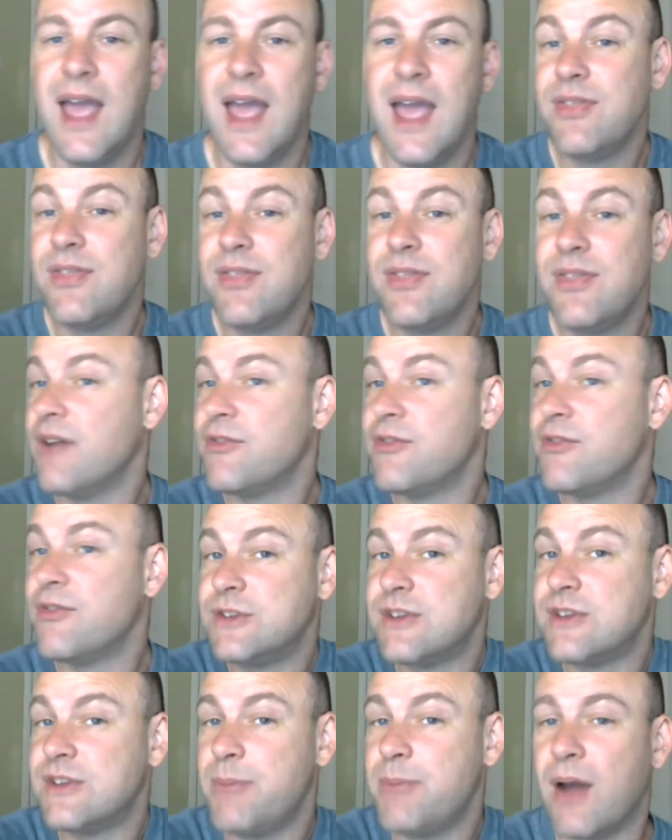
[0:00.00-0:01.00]
and the
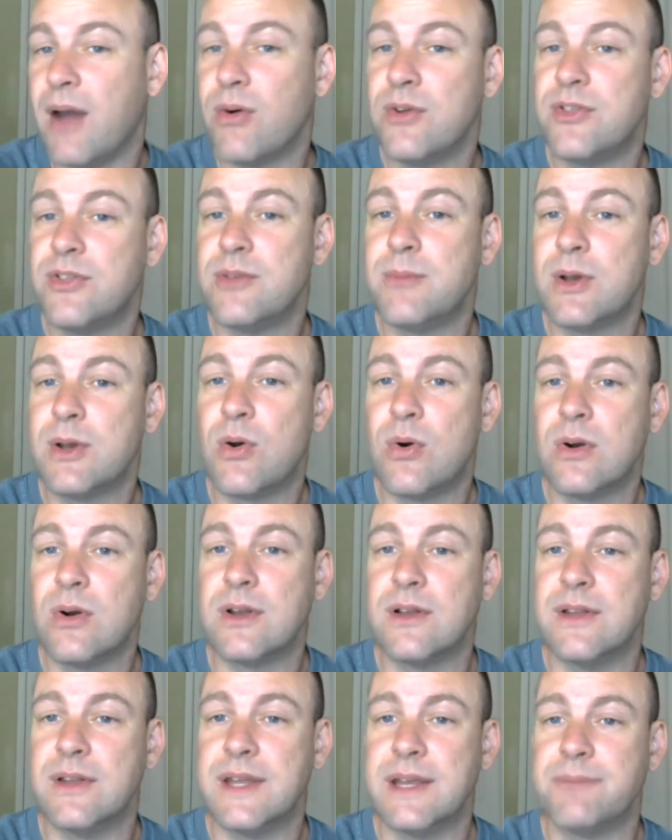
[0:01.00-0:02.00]
government empowered them
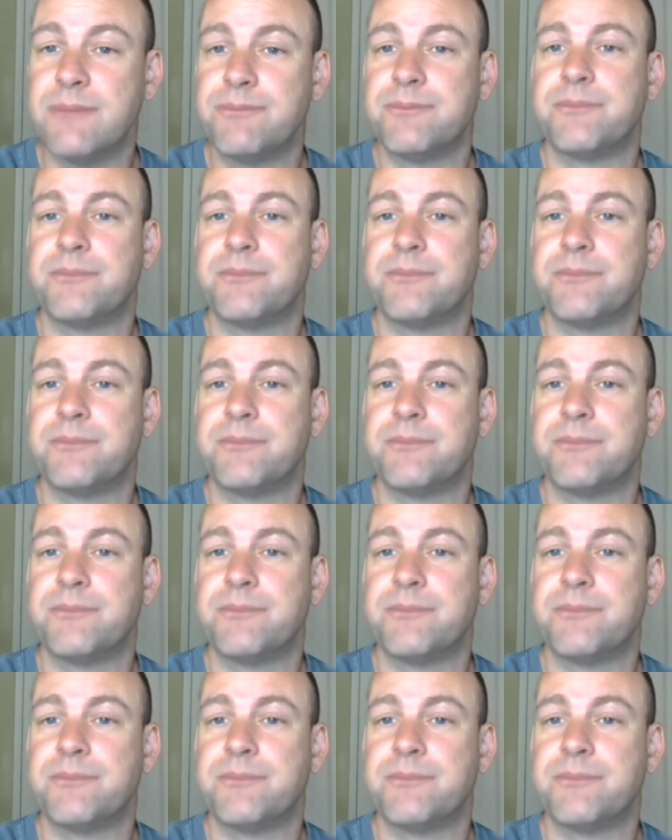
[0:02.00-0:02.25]
accordingly.